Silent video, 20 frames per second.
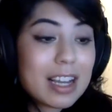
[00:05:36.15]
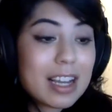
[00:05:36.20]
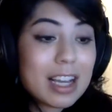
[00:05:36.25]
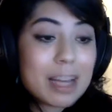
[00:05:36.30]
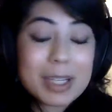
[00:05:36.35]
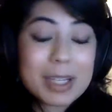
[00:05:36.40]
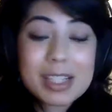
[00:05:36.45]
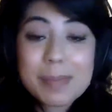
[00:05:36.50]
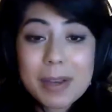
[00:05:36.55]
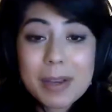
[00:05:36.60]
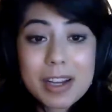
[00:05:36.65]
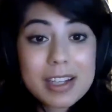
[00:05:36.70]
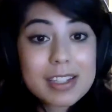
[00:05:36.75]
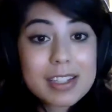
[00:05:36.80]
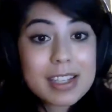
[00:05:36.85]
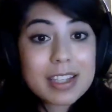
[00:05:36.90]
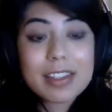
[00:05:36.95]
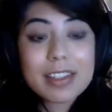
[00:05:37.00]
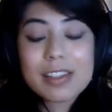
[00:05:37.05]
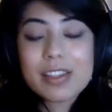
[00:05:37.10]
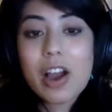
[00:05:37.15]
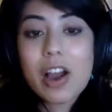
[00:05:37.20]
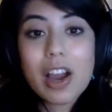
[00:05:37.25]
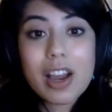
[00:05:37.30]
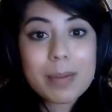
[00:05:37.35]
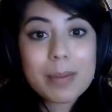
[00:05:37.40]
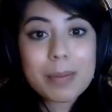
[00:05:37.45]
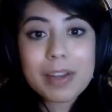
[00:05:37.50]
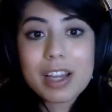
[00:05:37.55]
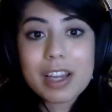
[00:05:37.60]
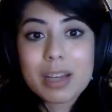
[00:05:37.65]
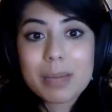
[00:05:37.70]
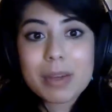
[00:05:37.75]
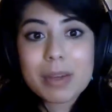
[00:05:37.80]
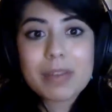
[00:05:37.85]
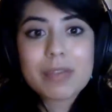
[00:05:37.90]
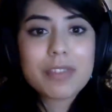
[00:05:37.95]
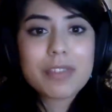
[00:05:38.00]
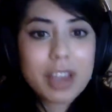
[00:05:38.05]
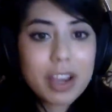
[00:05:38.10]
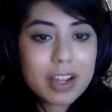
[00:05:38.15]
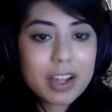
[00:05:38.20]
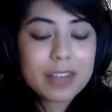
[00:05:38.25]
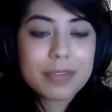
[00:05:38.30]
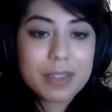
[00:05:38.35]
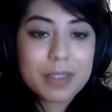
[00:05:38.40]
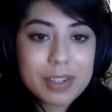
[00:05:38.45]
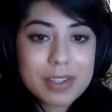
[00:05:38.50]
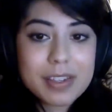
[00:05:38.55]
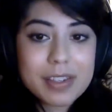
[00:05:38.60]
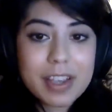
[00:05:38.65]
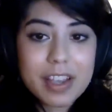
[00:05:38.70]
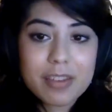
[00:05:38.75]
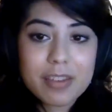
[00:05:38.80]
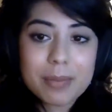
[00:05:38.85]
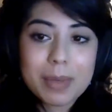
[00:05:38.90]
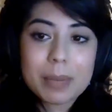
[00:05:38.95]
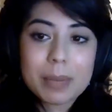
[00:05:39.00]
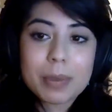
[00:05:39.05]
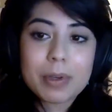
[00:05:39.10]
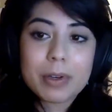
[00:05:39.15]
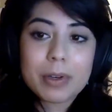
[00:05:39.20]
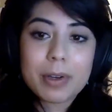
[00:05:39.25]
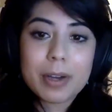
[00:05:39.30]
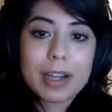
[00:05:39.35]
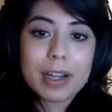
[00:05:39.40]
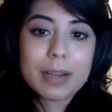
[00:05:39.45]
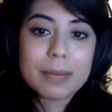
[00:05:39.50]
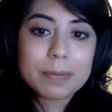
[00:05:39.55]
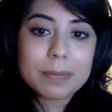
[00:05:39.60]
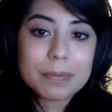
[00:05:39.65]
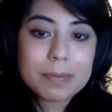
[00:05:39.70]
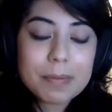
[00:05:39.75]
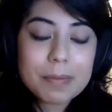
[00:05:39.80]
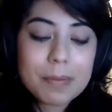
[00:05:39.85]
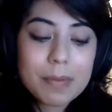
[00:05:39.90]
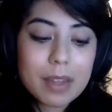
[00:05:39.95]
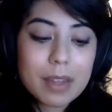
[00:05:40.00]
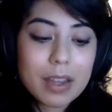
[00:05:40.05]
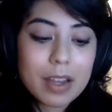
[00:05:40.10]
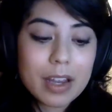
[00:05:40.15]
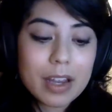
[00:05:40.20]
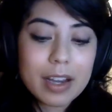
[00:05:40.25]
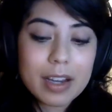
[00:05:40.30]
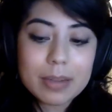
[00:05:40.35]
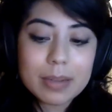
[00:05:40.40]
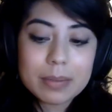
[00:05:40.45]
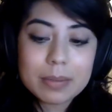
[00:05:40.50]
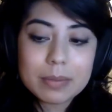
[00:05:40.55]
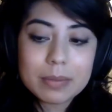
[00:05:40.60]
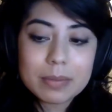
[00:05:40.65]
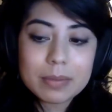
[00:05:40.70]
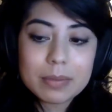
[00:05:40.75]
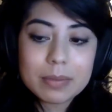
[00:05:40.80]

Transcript: I'm experiencing this heartbreak, my very first day of my program. And